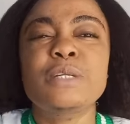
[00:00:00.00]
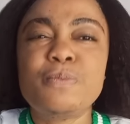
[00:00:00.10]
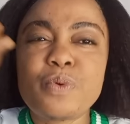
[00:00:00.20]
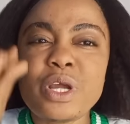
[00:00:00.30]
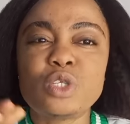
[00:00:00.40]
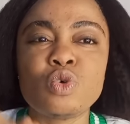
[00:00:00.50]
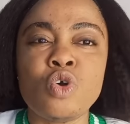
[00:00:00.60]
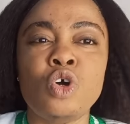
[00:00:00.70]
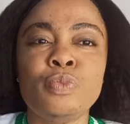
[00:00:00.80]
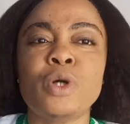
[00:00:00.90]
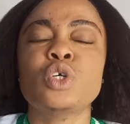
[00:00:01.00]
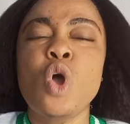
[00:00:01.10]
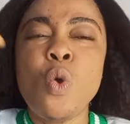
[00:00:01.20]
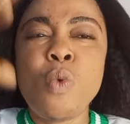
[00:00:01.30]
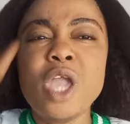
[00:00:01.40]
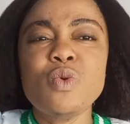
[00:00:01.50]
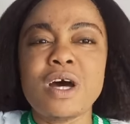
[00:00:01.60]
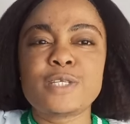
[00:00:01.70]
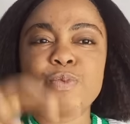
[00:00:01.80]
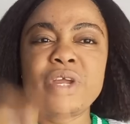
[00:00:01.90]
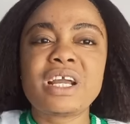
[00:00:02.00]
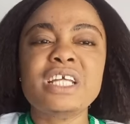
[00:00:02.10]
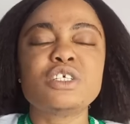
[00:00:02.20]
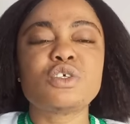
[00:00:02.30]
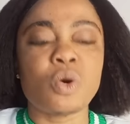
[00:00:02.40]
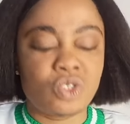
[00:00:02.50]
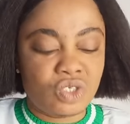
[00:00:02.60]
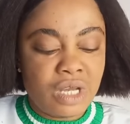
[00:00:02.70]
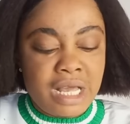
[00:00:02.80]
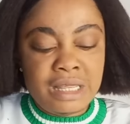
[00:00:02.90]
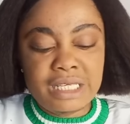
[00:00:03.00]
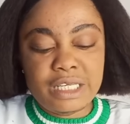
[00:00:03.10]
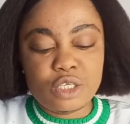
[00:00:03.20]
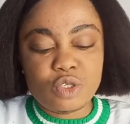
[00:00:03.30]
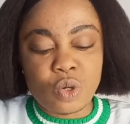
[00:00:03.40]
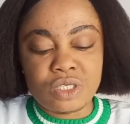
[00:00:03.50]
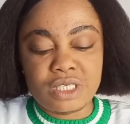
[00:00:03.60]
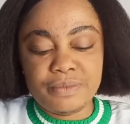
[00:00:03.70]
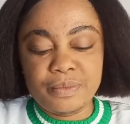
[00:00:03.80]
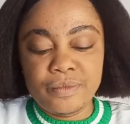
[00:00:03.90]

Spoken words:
he prayed to God. But when you are sprinkling salt, this is salt.